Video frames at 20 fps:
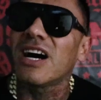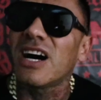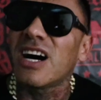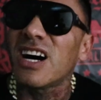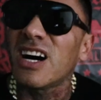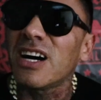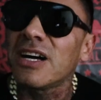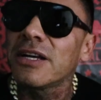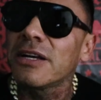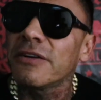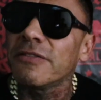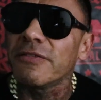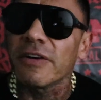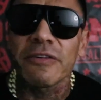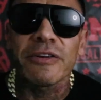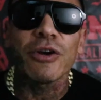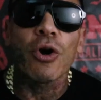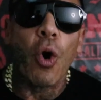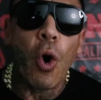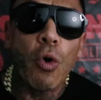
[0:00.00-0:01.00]
uh,
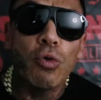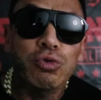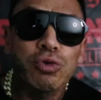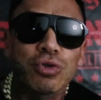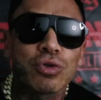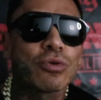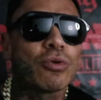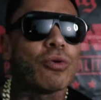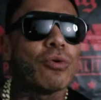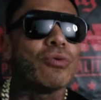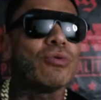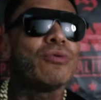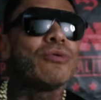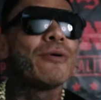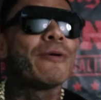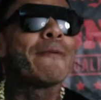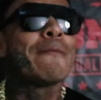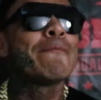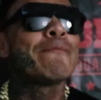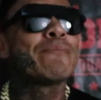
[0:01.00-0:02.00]
very old school.
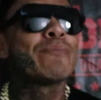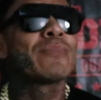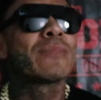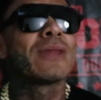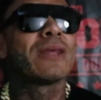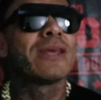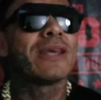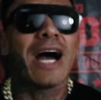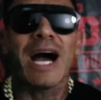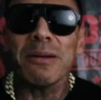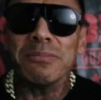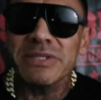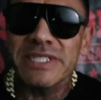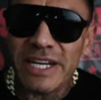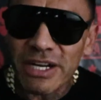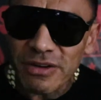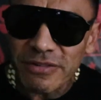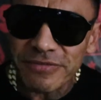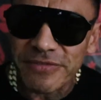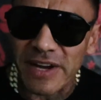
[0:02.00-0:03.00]
I'm
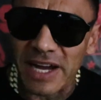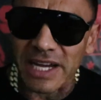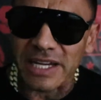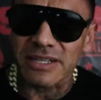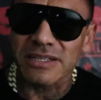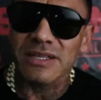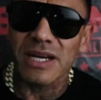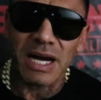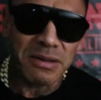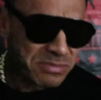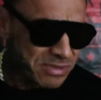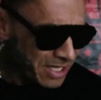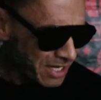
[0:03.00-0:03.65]
terrified. I'm